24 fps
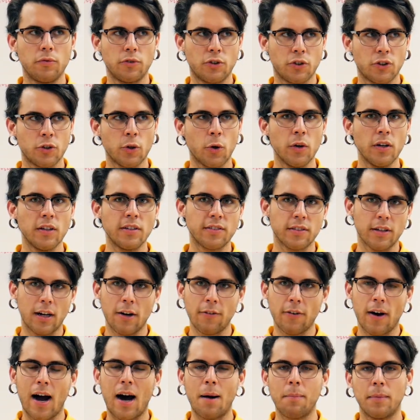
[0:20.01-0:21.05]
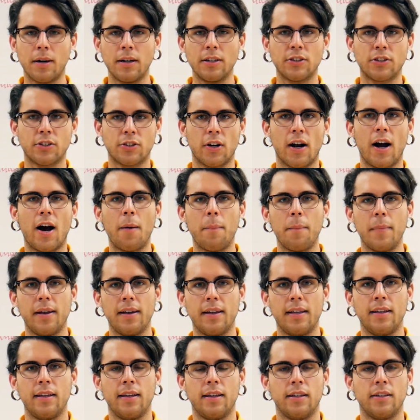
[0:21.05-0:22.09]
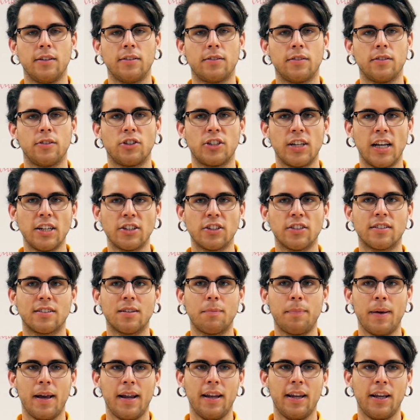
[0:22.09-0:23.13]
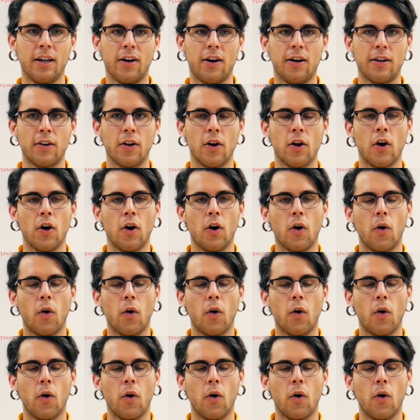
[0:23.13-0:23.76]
choice of how much or how many changes depending on